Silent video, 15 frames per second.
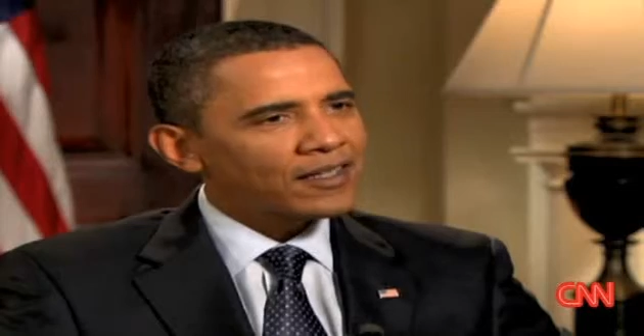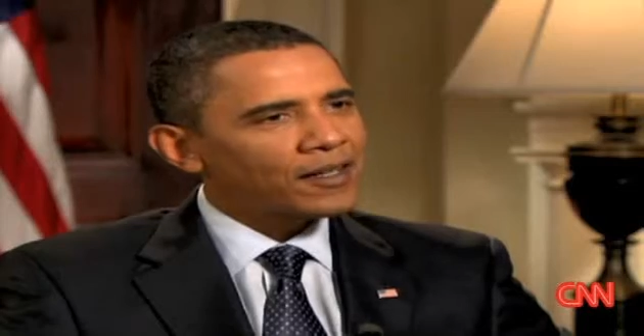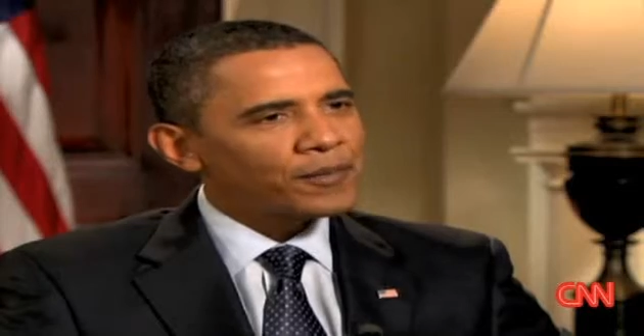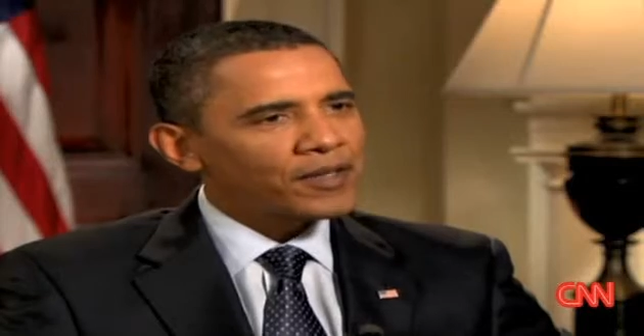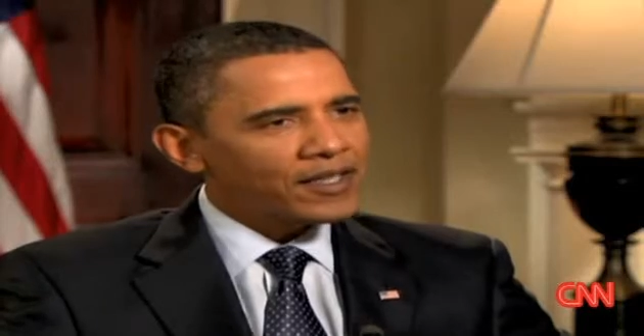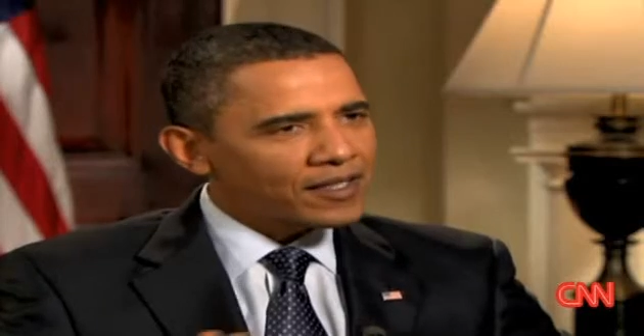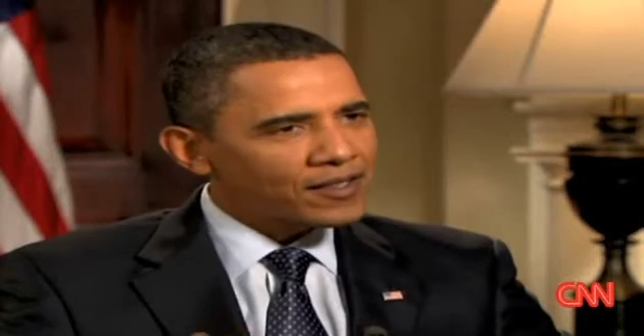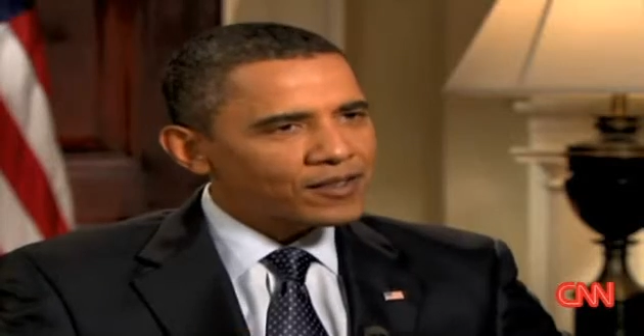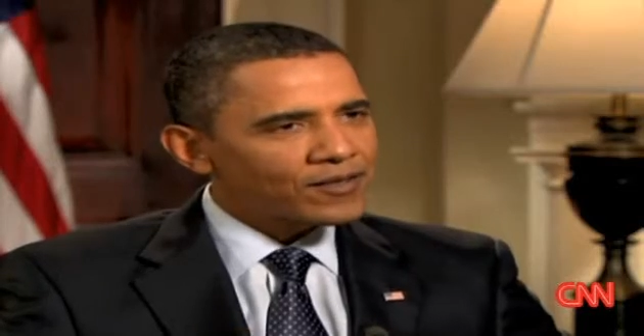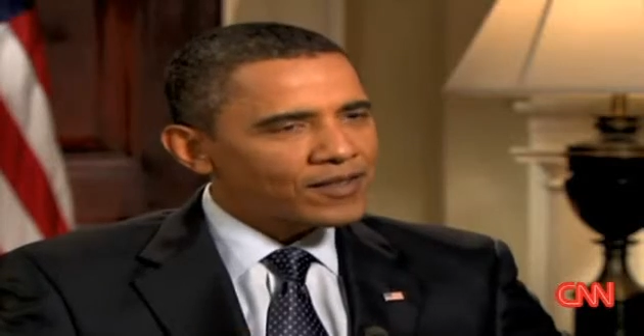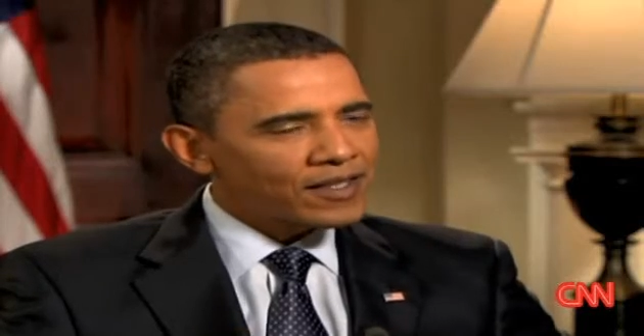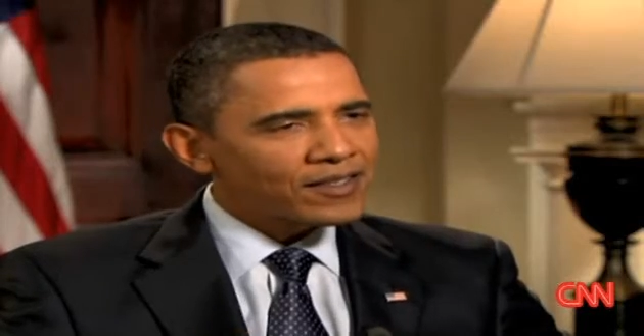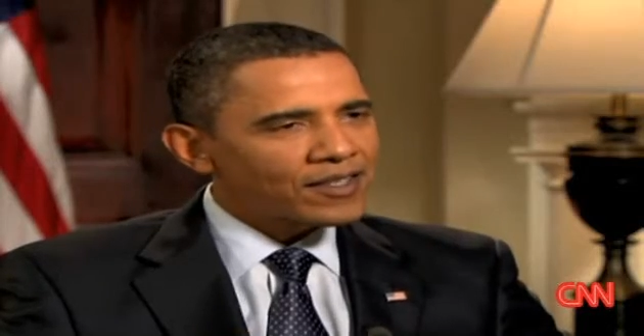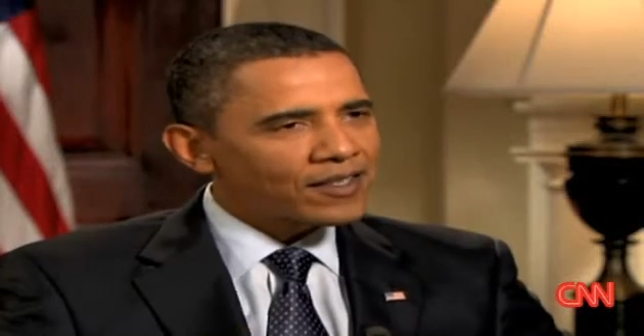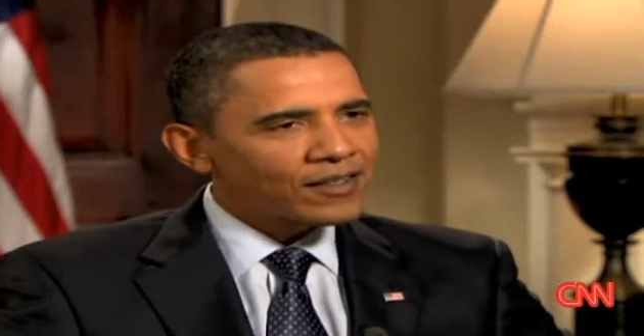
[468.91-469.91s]
I mean,
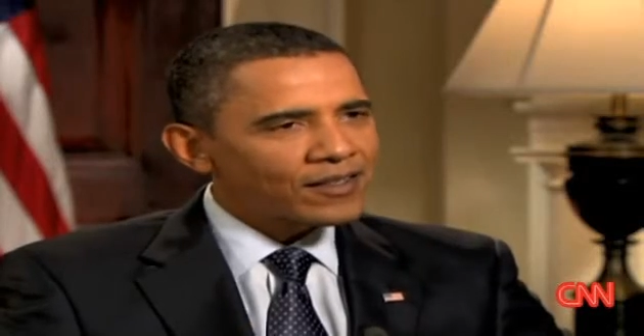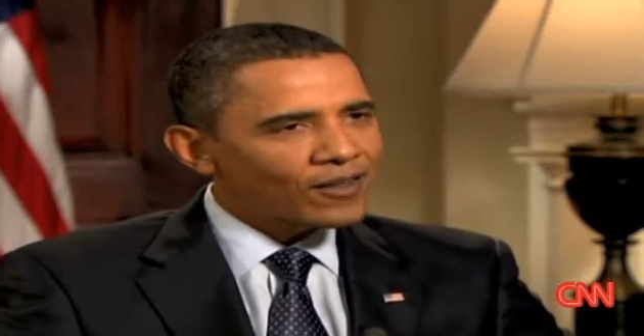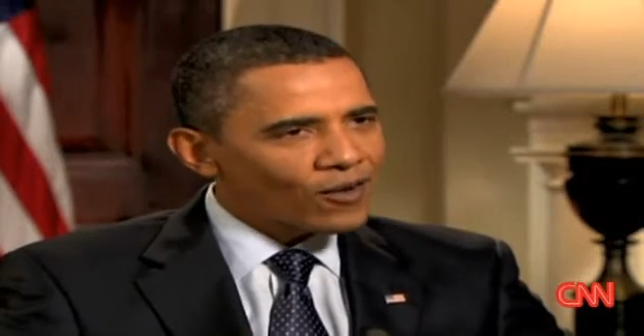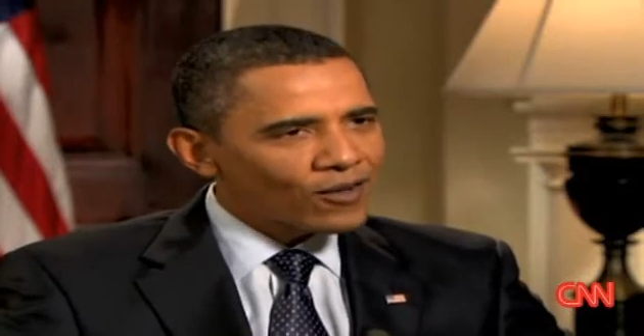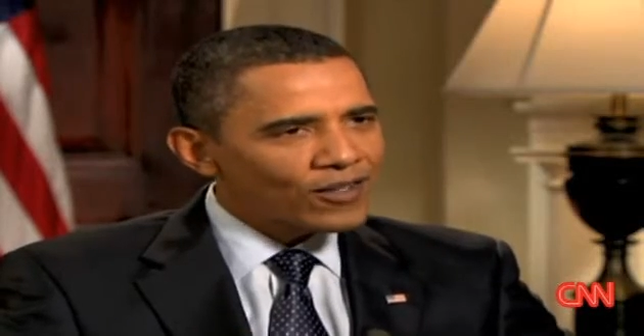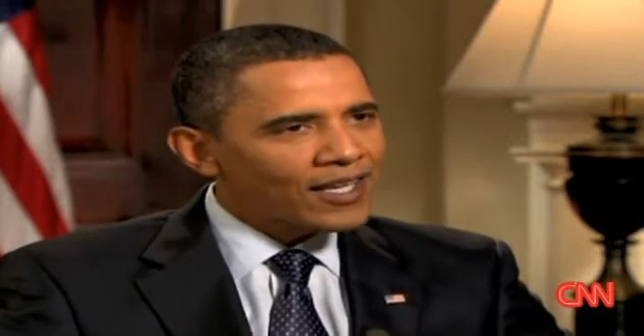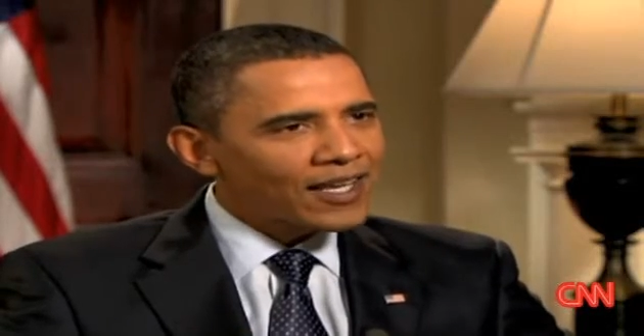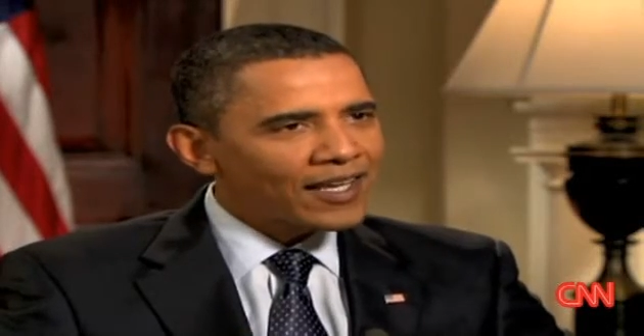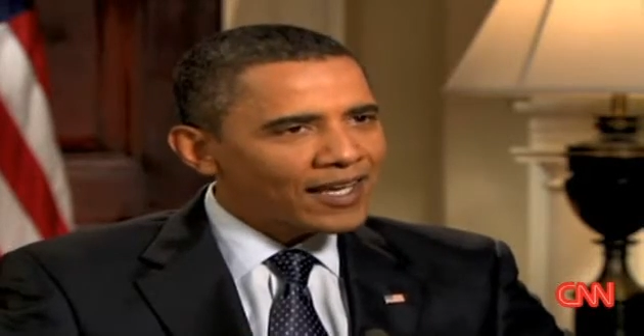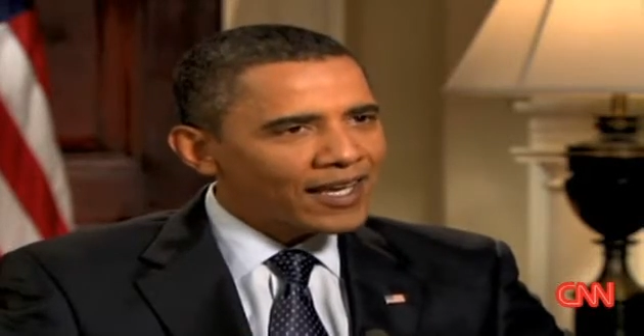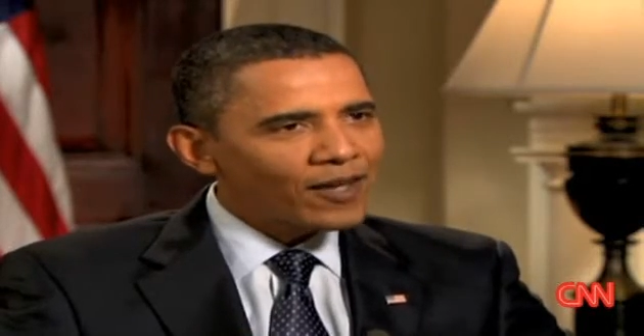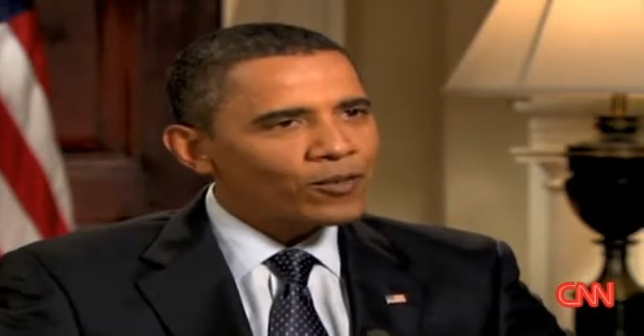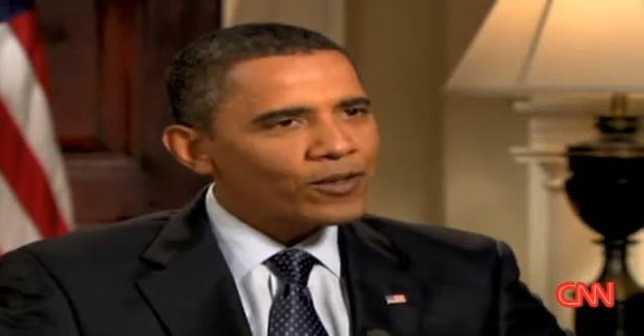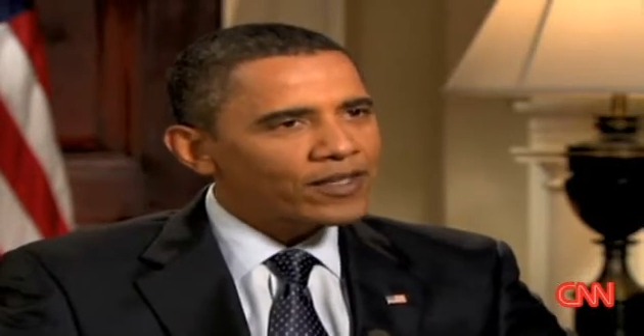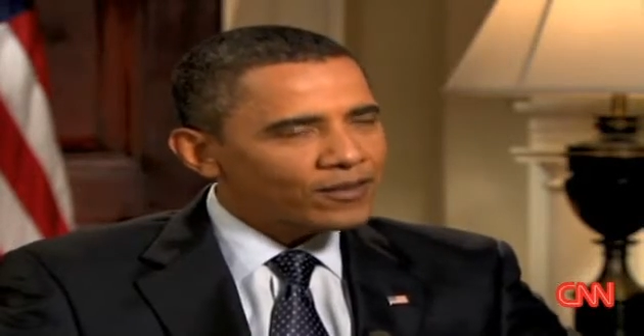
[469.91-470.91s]
that's in our
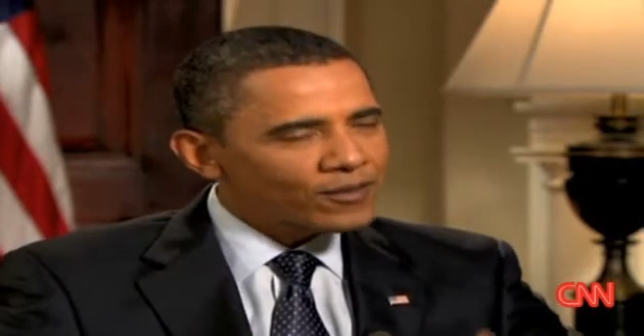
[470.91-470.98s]
DNA.